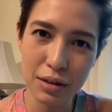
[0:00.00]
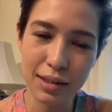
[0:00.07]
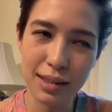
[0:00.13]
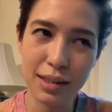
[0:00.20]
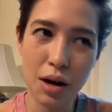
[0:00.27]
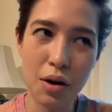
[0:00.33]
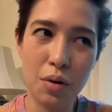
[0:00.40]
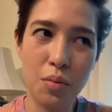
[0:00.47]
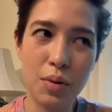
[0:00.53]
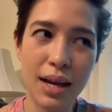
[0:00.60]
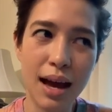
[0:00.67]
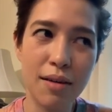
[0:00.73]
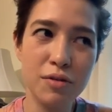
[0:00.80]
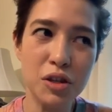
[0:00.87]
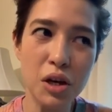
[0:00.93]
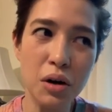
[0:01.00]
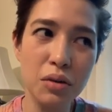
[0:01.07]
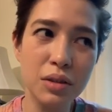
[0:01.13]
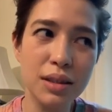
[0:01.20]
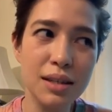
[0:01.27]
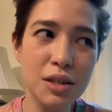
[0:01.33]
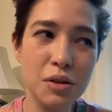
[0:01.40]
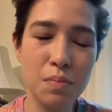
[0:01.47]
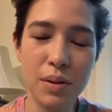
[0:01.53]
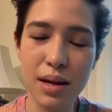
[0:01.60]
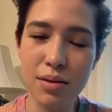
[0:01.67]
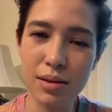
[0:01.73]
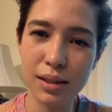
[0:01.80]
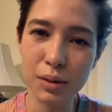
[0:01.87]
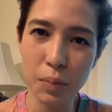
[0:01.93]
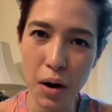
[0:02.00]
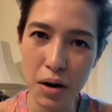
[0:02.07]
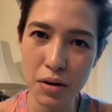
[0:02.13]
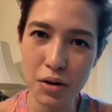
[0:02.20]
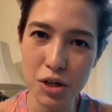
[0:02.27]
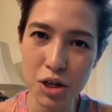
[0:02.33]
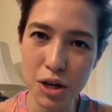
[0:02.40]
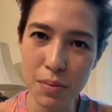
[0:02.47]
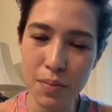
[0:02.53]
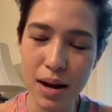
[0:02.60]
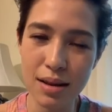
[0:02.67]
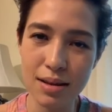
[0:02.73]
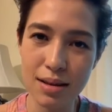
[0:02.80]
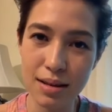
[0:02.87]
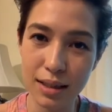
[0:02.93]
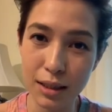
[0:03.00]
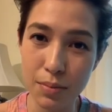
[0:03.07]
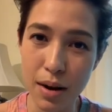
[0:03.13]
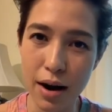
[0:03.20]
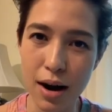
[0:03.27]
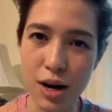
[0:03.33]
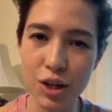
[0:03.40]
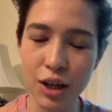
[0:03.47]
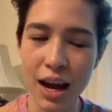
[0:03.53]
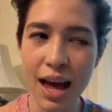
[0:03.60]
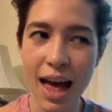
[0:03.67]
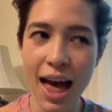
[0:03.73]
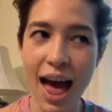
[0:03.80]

So we have chosen to be in this partnership and in this marriage.